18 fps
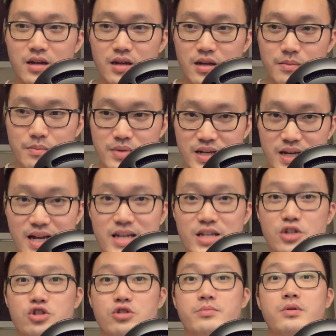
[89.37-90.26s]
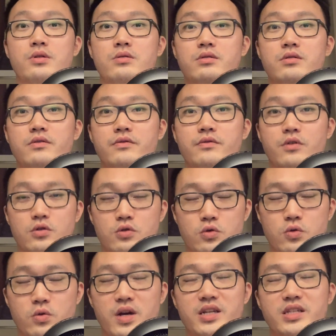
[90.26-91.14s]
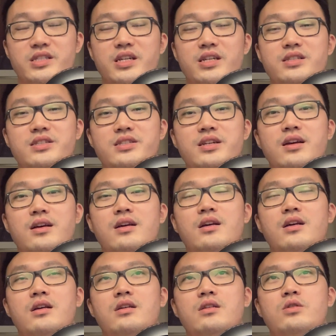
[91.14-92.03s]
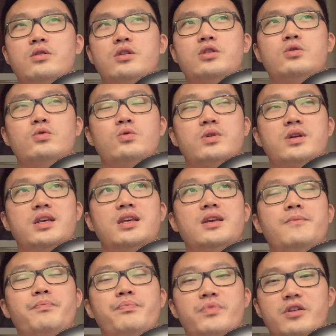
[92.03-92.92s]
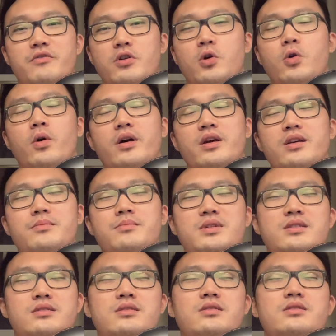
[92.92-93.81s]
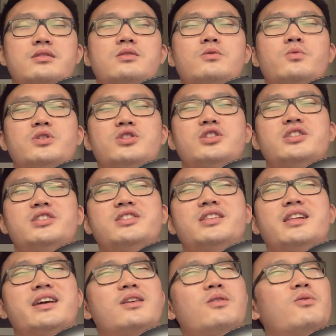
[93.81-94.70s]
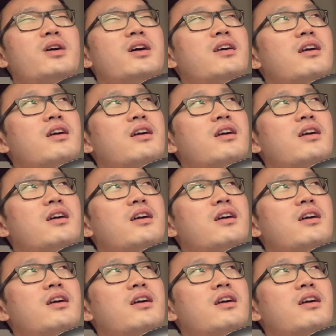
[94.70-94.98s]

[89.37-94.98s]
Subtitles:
be eligible for Google AdSense, you need to hit the requirement, which is like what,